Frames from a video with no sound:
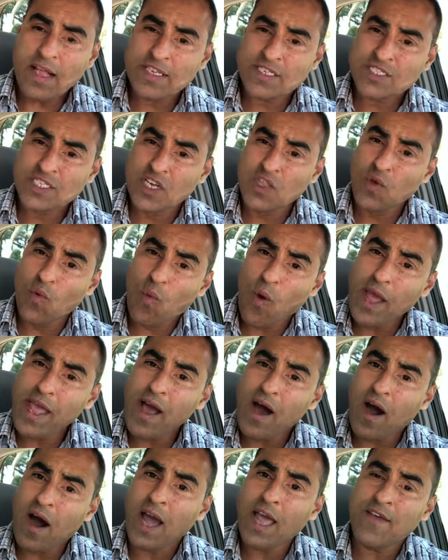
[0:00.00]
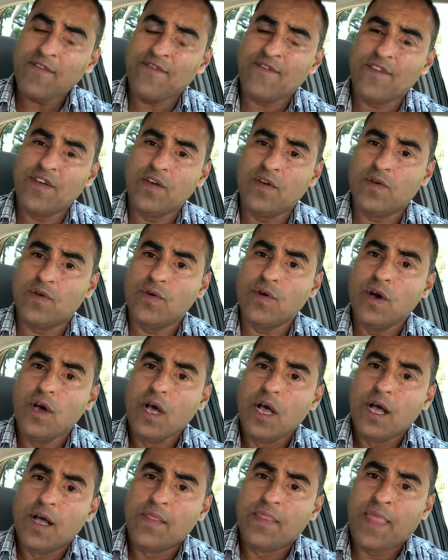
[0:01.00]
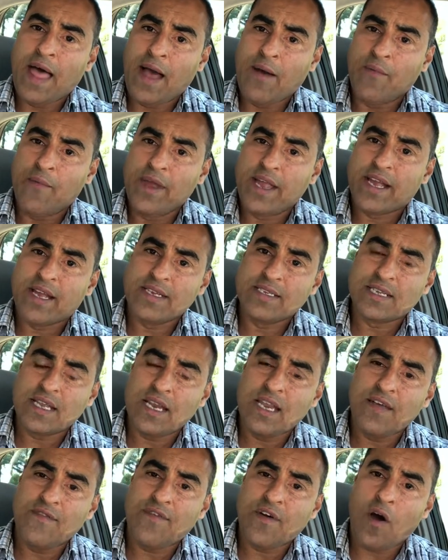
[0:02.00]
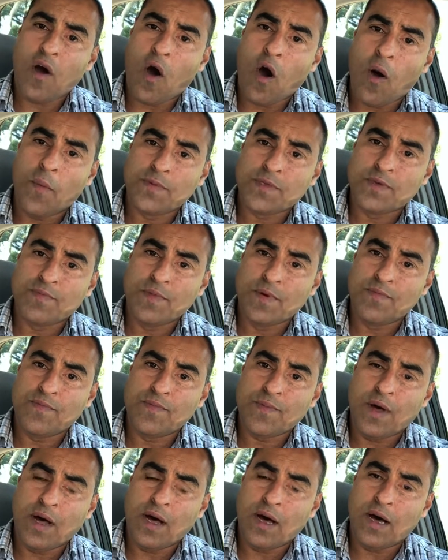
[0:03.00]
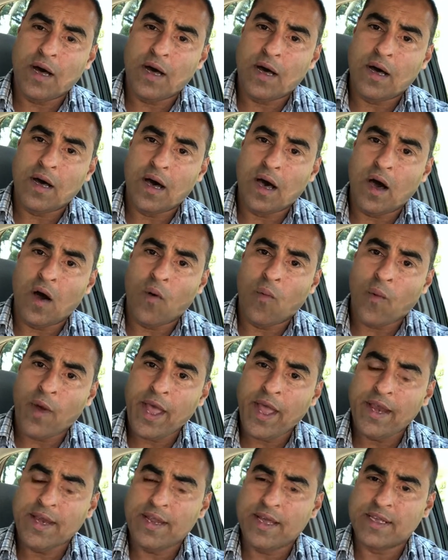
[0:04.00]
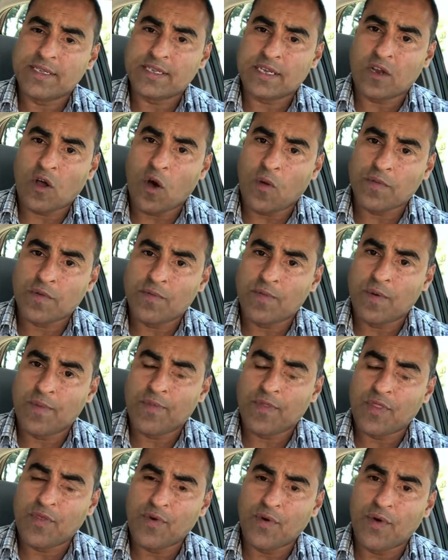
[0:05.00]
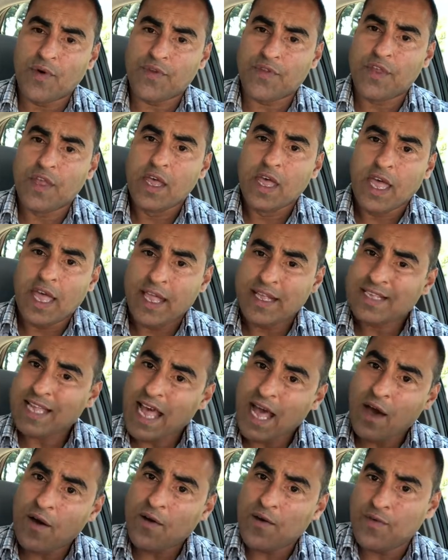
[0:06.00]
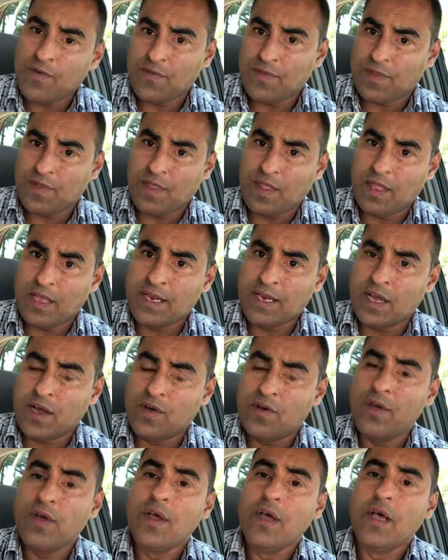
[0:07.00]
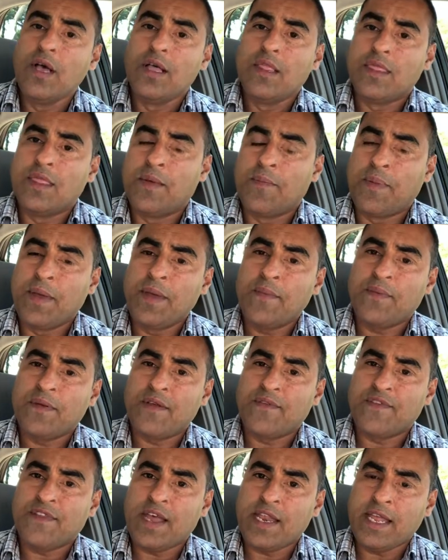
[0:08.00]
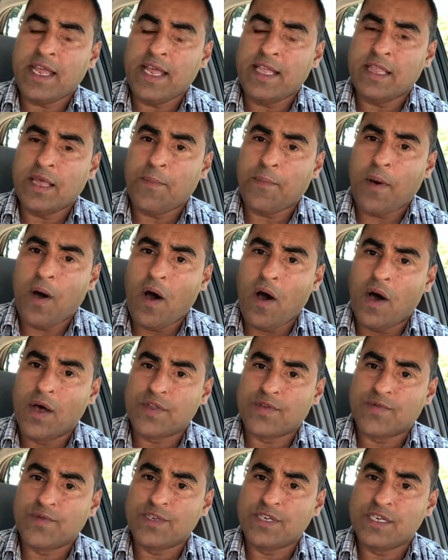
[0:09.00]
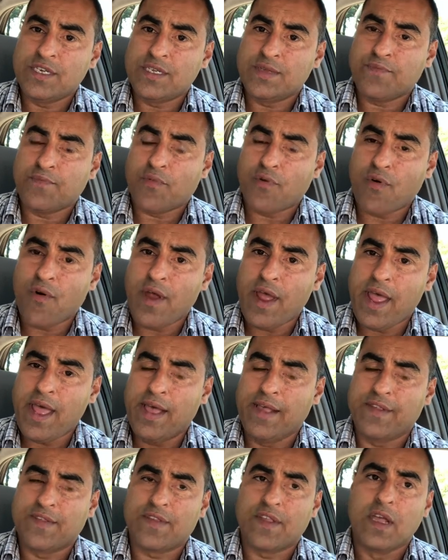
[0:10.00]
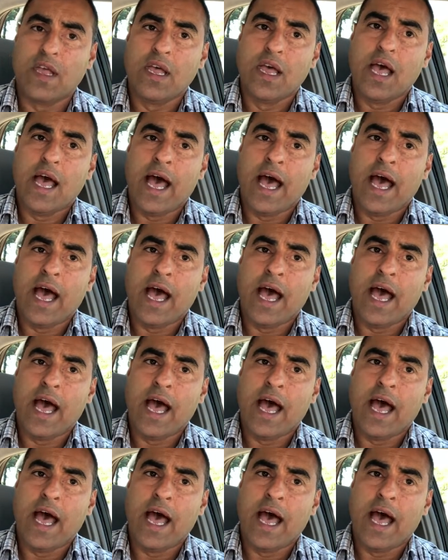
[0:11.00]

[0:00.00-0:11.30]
So the way I feel that we can deliver optimum awareness and optimum thoughts is how, the people have said it in the past, which is prayers.